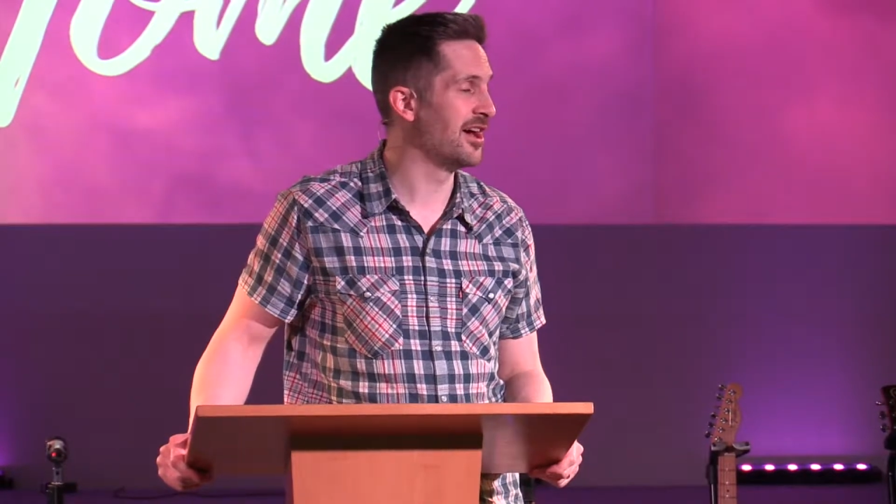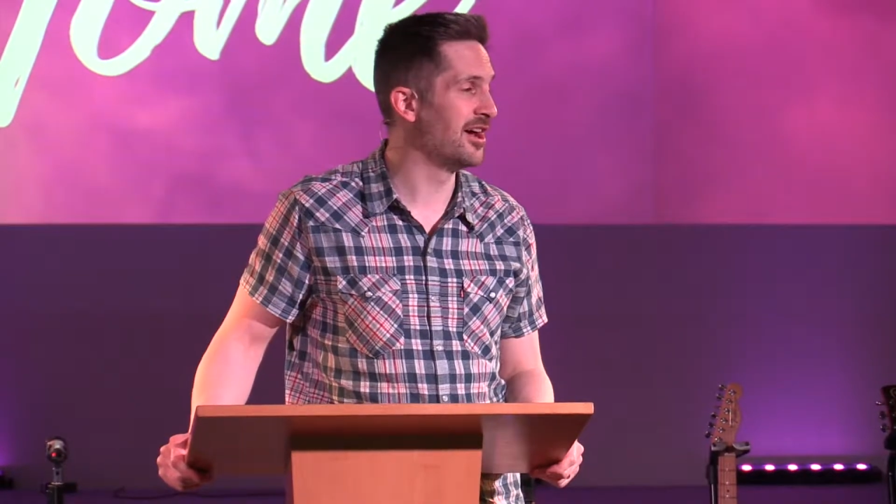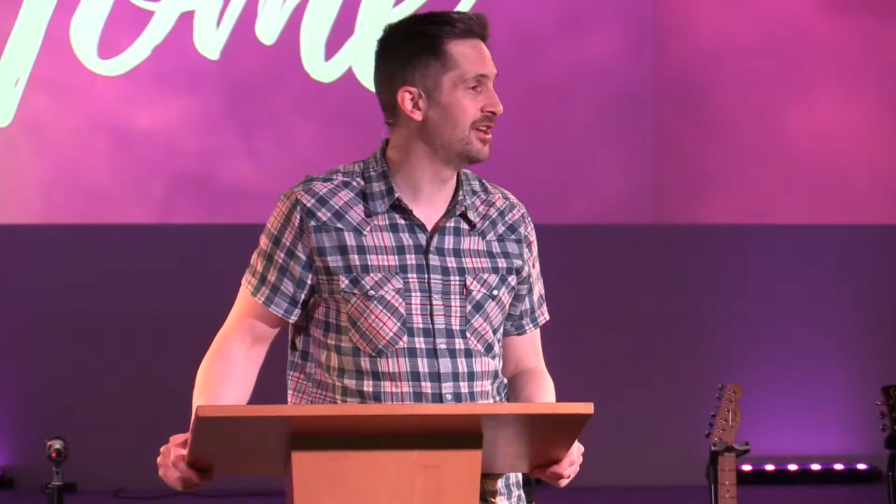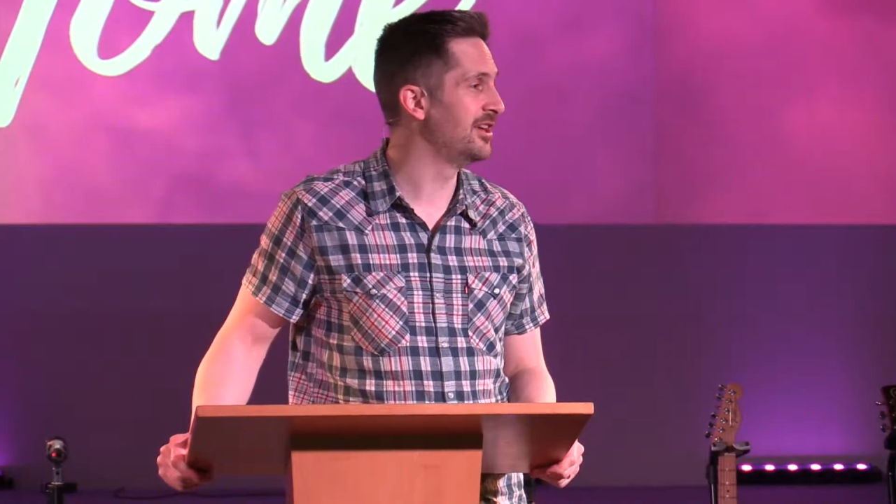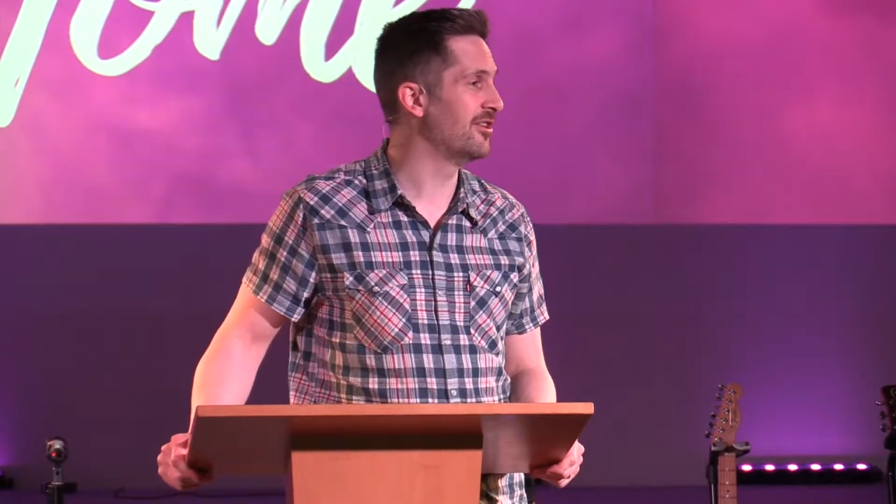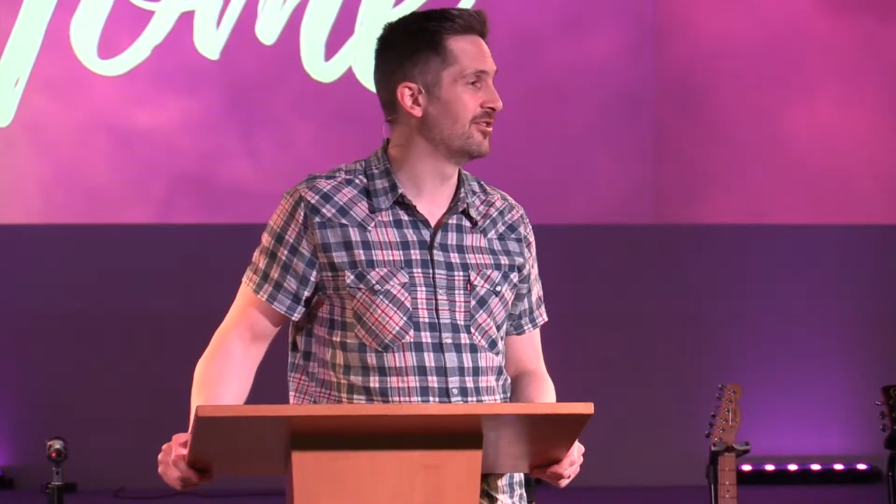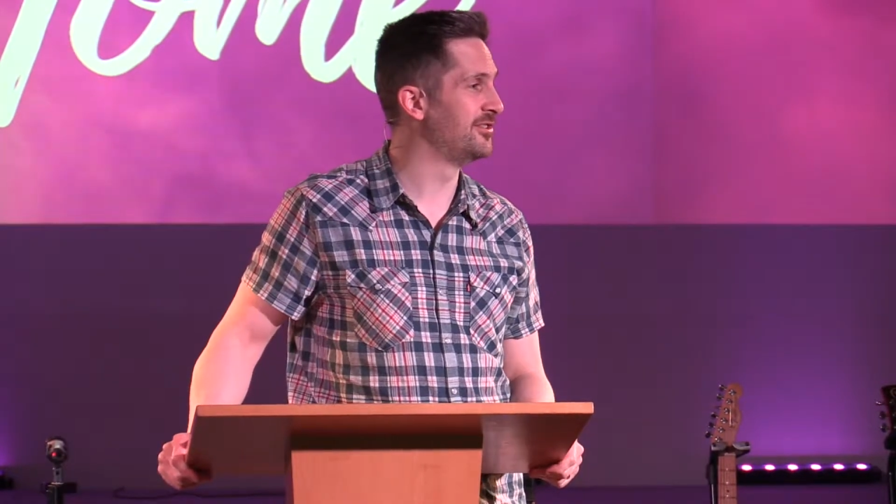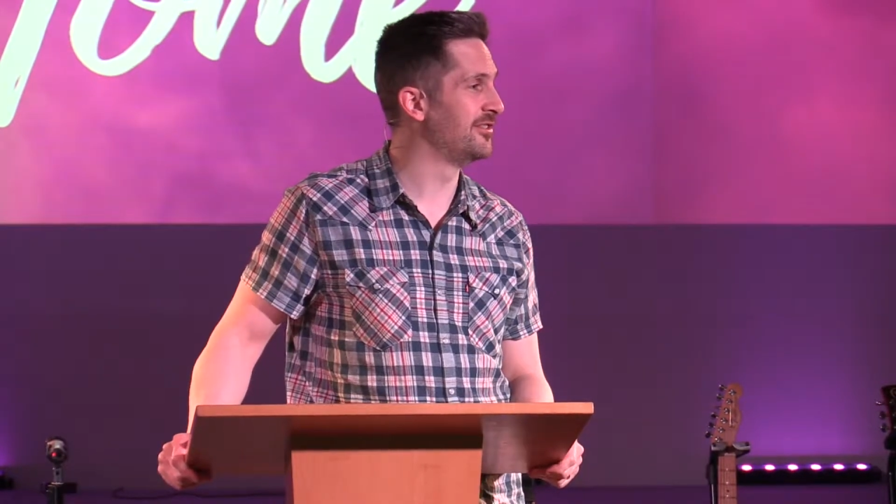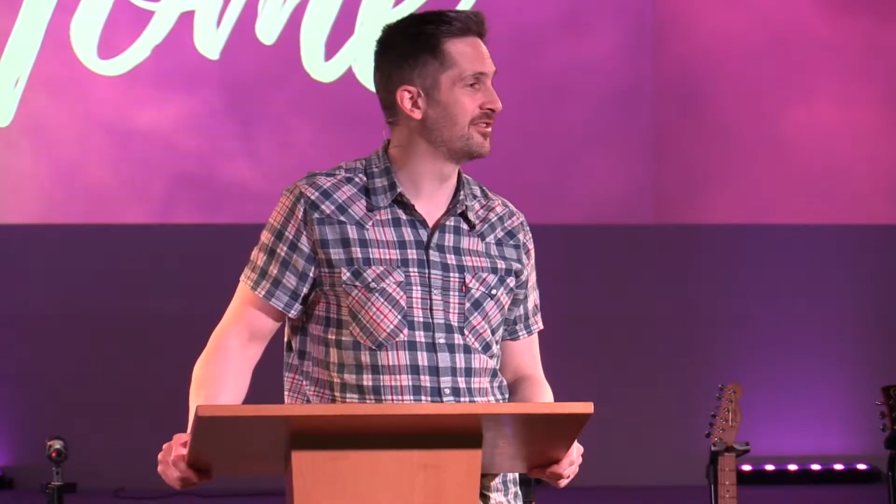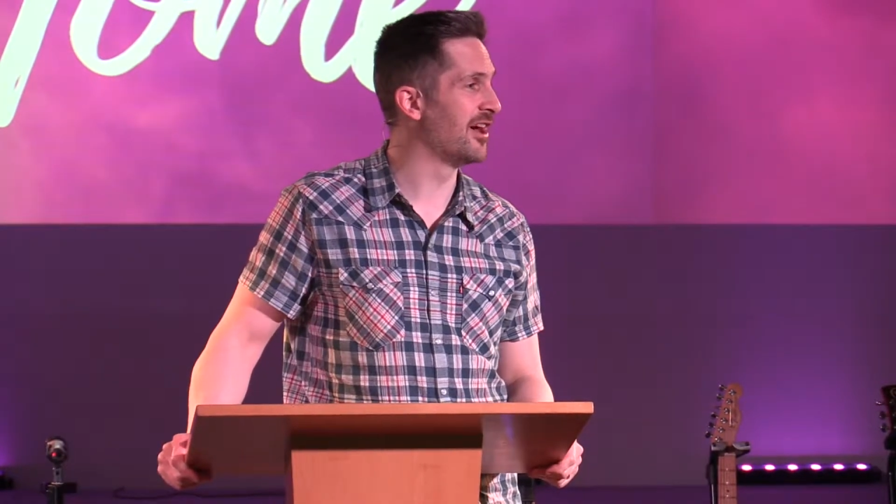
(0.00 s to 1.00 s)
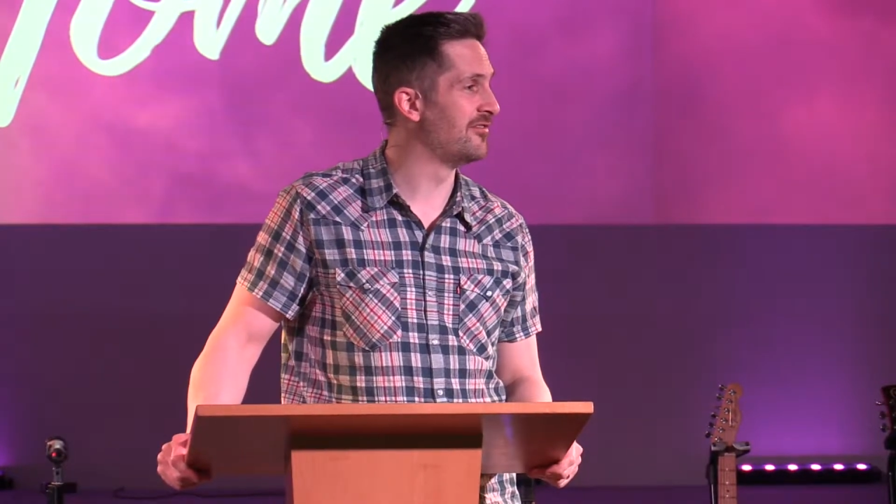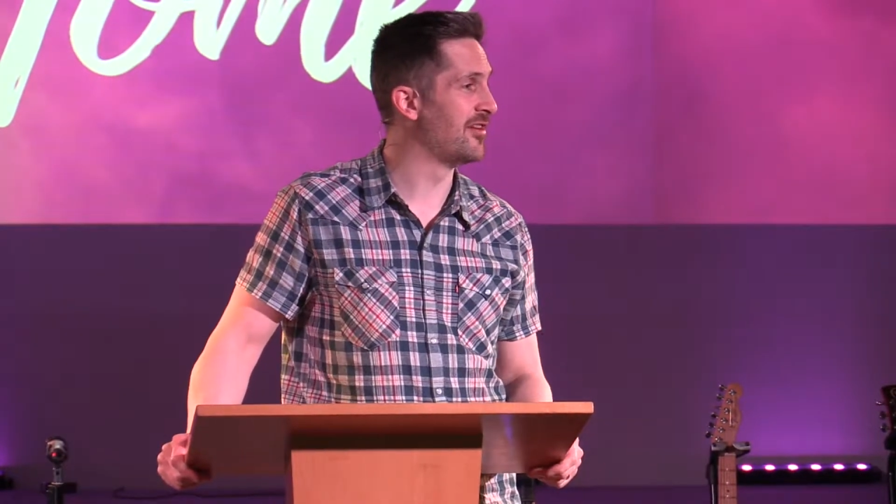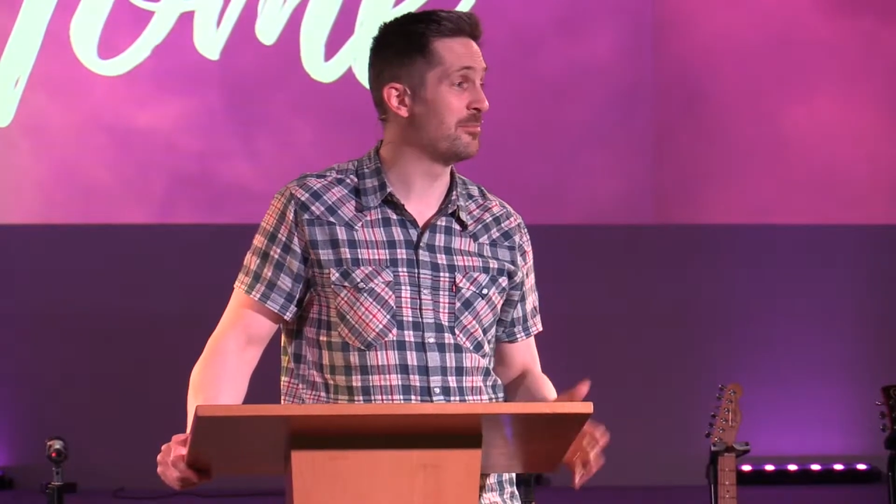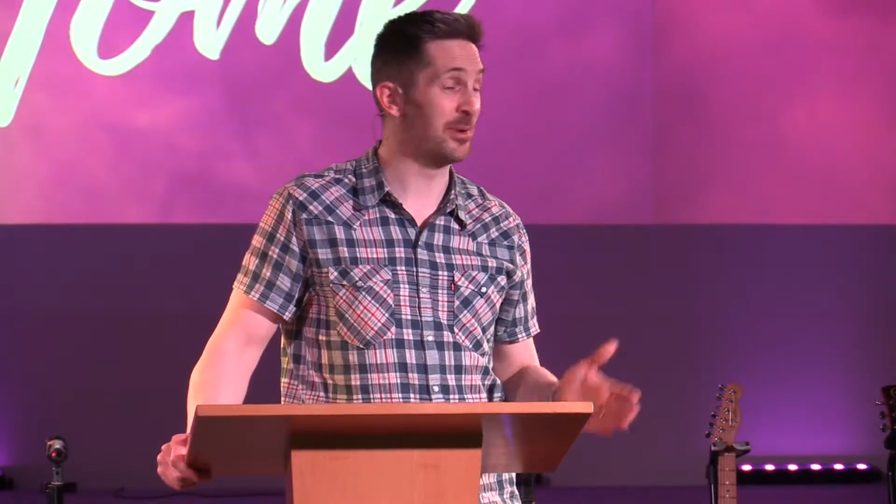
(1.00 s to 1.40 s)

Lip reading: earn it or deserve it,